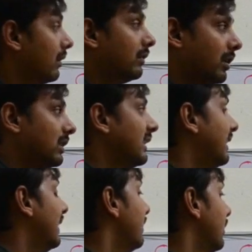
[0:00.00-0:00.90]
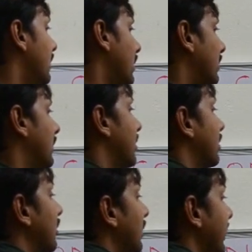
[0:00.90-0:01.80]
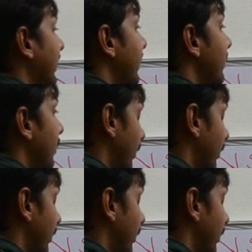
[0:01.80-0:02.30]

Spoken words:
30 degrees. This is a 30 degrees.